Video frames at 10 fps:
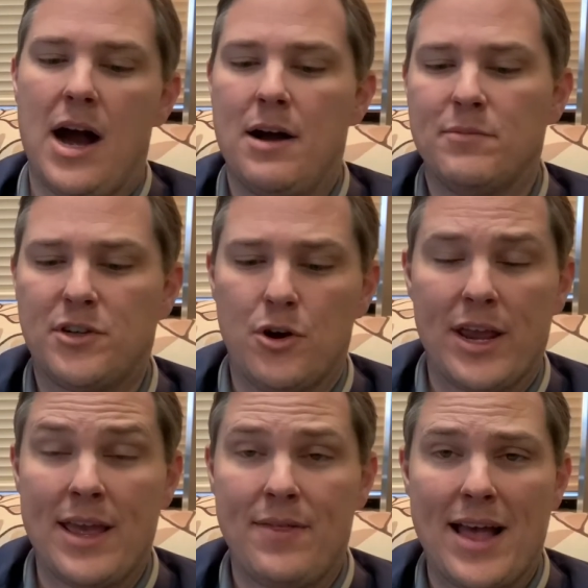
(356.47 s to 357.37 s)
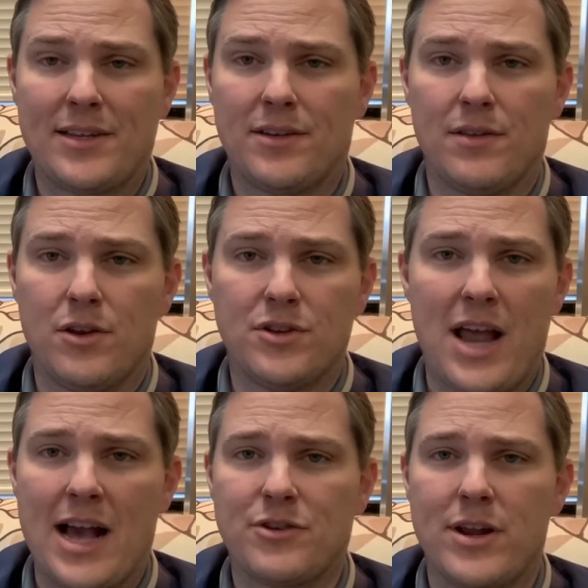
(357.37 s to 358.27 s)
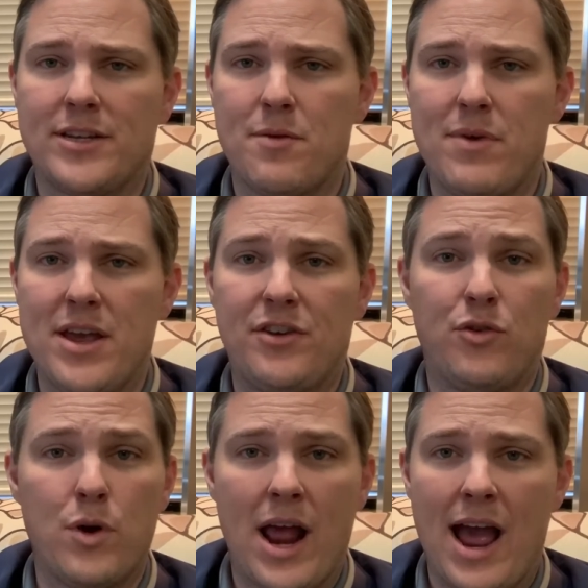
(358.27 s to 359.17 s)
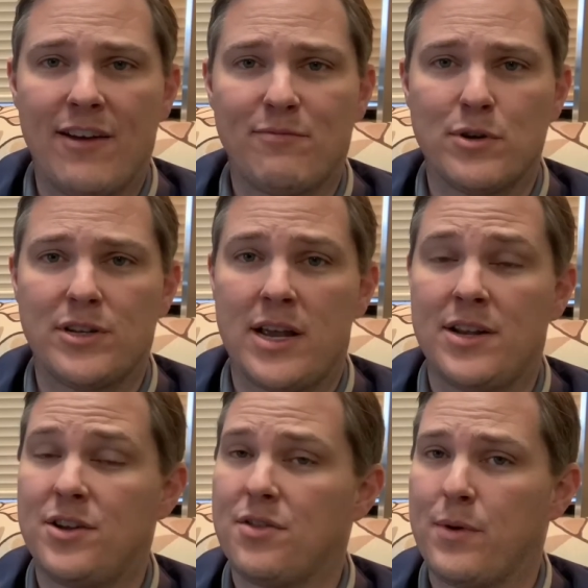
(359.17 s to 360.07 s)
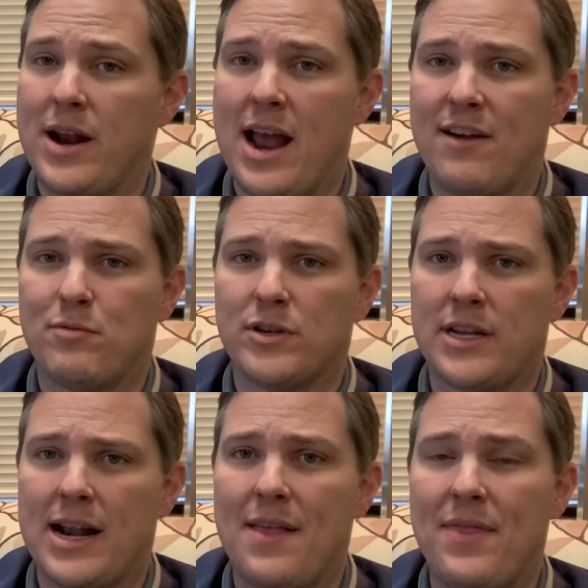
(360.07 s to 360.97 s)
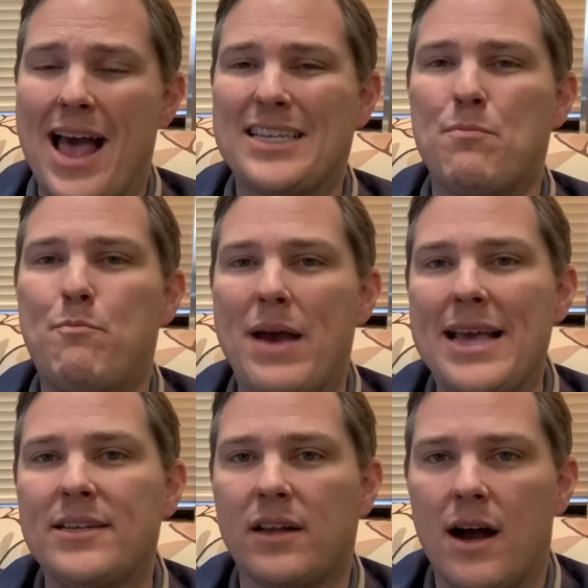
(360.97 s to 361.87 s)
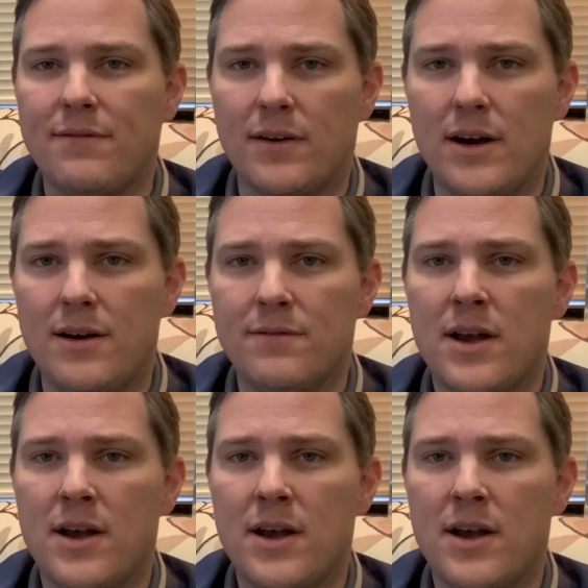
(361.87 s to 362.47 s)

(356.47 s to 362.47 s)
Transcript: So again, those tax rates can be 2.5% to 3.5%, and that's based off of